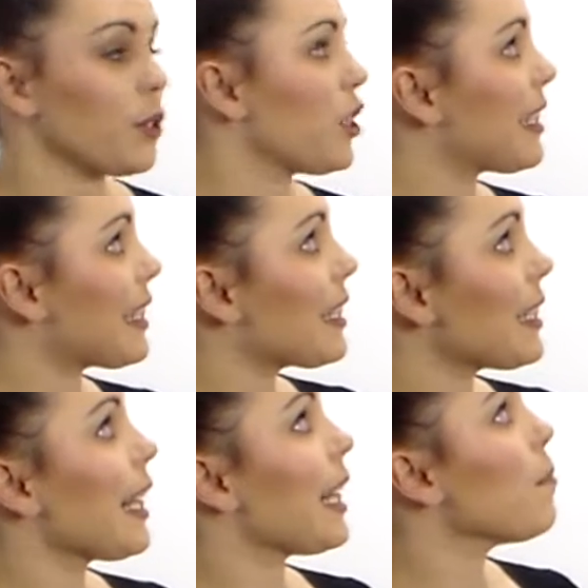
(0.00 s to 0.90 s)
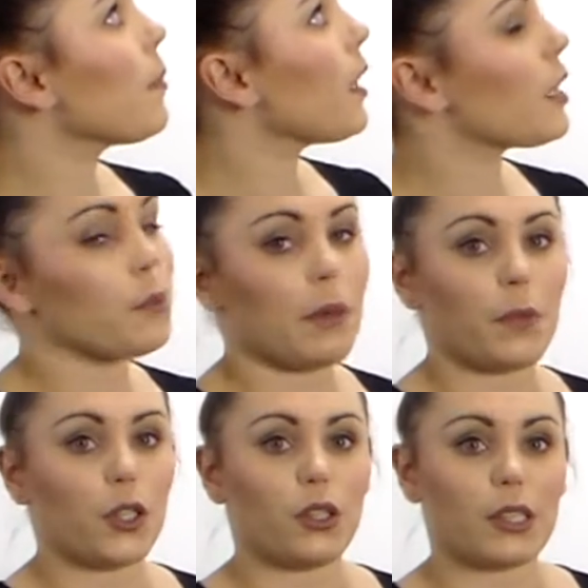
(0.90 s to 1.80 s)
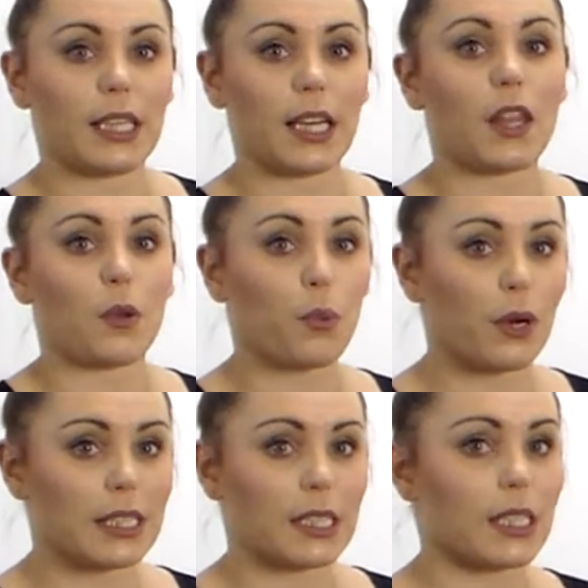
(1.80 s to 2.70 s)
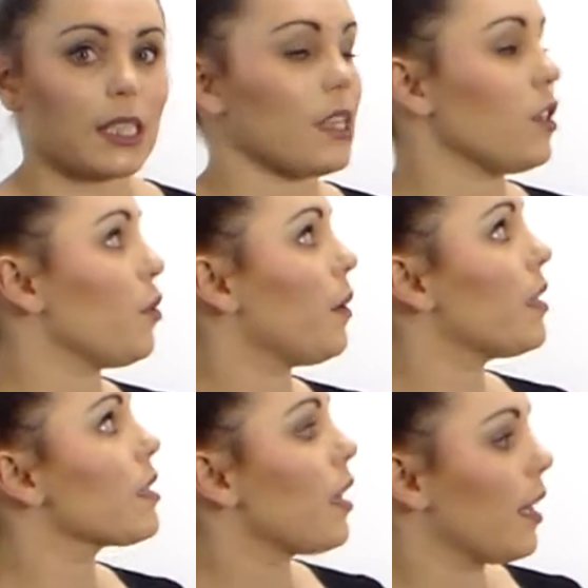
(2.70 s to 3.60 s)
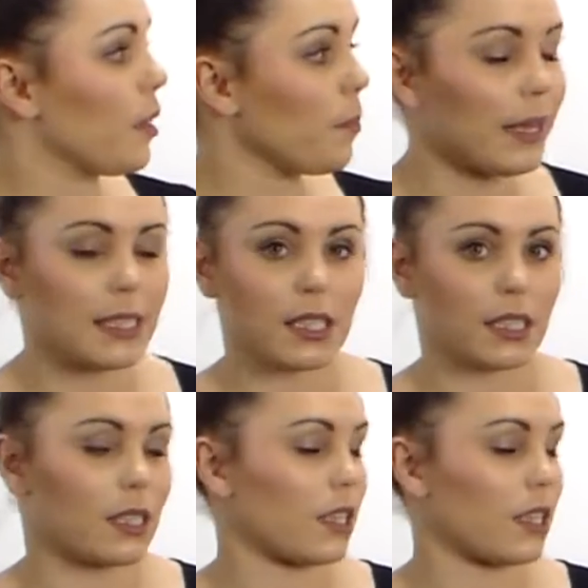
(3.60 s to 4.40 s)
which is the same as when we're using the present continuous and the past